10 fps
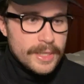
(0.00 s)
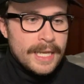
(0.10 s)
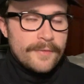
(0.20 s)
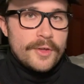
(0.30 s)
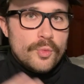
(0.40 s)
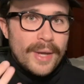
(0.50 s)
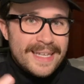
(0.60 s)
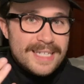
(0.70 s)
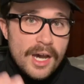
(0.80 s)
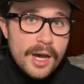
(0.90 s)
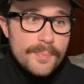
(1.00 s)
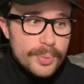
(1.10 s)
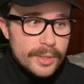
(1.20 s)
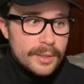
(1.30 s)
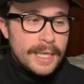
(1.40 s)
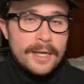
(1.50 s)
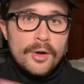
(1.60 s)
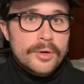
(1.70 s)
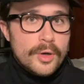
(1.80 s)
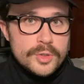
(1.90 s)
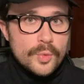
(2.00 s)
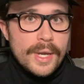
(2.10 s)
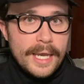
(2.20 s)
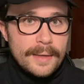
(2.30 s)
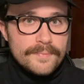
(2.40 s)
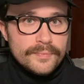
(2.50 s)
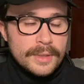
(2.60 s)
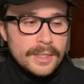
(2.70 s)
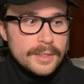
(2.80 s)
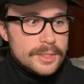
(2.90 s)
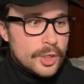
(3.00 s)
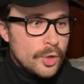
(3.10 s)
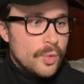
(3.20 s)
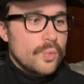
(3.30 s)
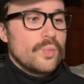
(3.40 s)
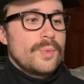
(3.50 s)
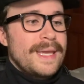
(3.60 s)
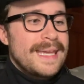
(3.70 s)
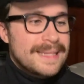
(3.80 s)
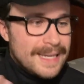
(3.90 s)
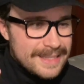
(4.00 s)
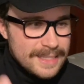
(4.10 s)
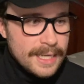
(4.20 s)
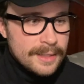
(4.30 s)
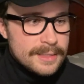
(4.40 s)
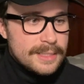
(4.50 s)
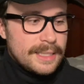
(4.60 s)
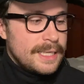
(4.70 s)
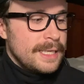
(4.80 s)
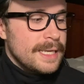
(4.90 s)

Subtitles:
and if he wakes up, it all goes away. So, in that sense, he